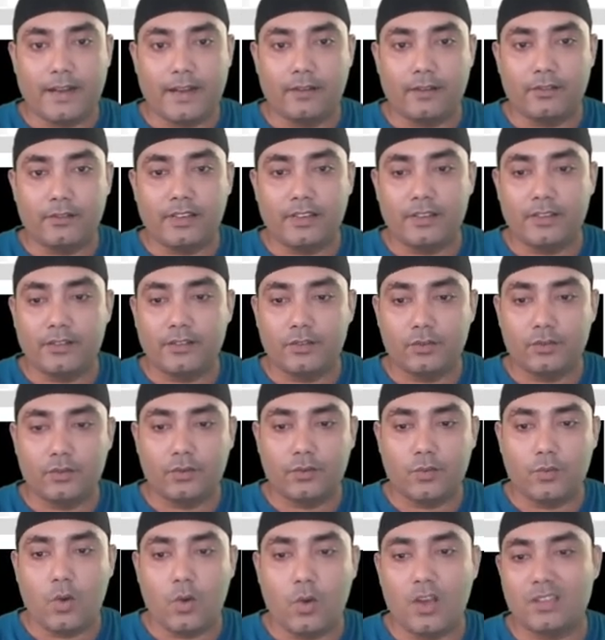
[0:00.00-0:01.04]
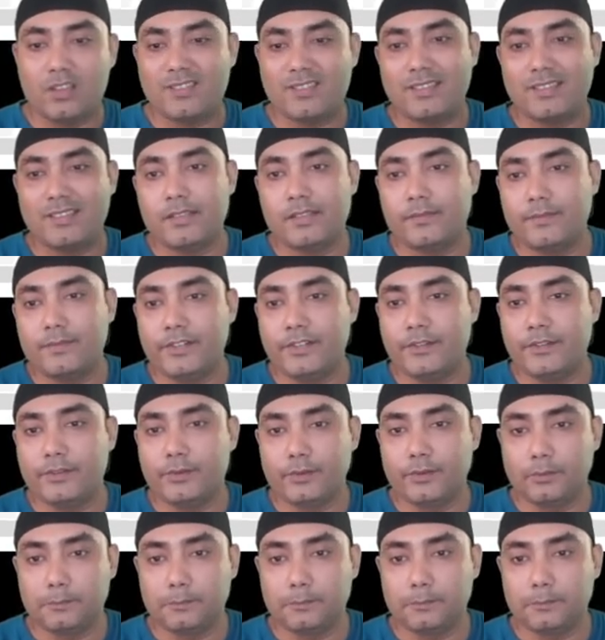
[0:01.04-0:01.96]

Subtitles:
Okay, so watch this video too.